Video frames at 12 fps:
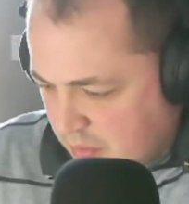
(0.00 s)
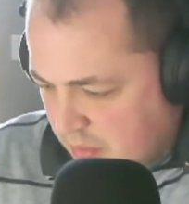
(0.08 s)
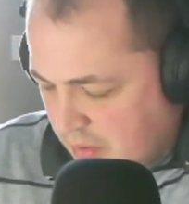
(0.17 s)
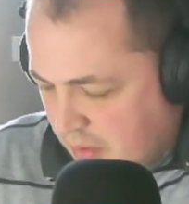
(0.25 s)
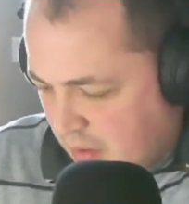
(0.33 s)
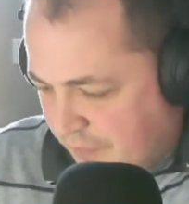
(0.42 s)

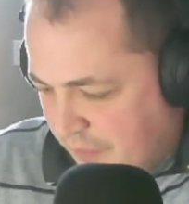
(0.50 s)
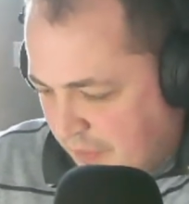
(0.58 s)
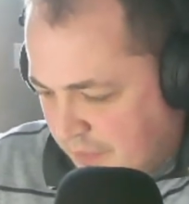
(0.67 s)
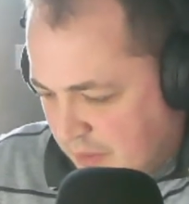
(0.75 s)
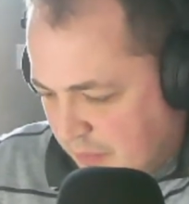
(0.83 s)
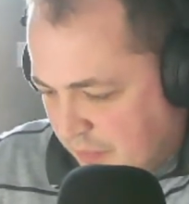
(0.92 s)
They're all
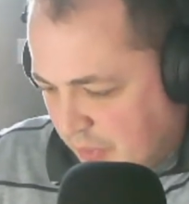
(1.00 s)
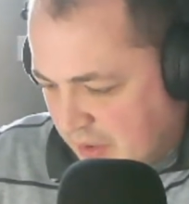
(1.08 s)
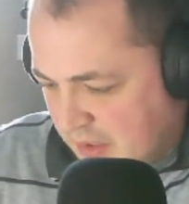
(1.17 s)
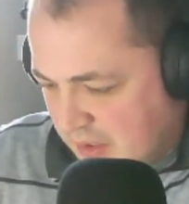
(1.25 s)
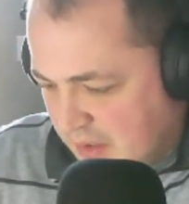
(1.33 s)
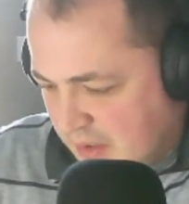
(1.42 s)
50 before we
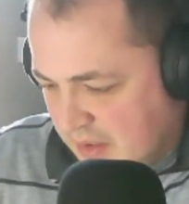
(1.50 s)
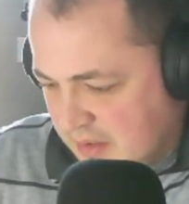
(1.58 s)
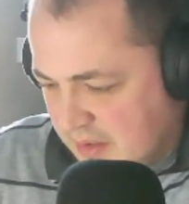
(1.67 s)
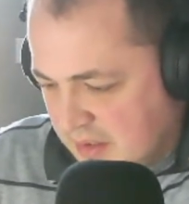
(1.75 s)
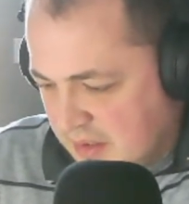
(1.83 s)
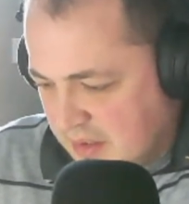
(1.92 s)
get into the
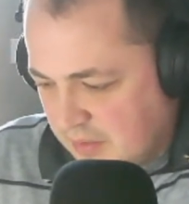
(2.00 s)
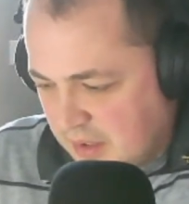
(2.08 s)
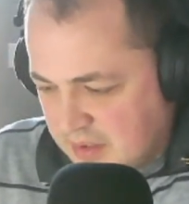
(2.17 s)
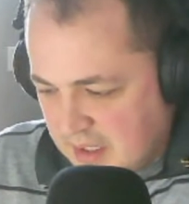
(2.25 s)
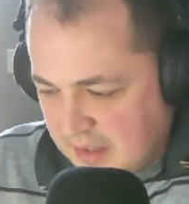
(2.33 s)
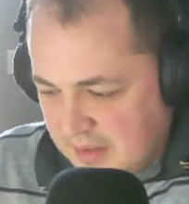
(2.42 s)
60
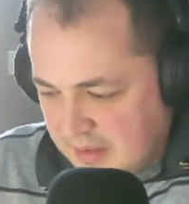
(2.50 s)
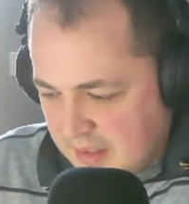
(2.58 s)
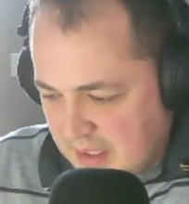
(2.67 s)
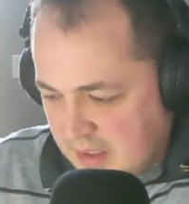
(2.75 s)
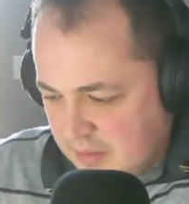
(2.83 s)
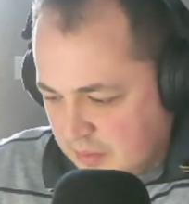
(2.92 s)
range. Anything
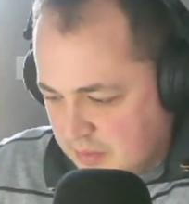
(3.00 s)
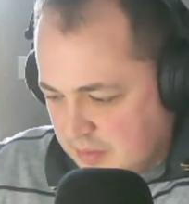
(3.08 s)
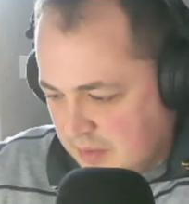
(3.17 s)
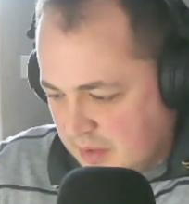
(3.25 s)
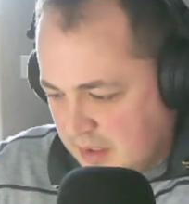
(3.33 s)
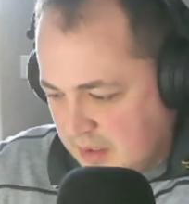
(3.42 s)
there? Those three?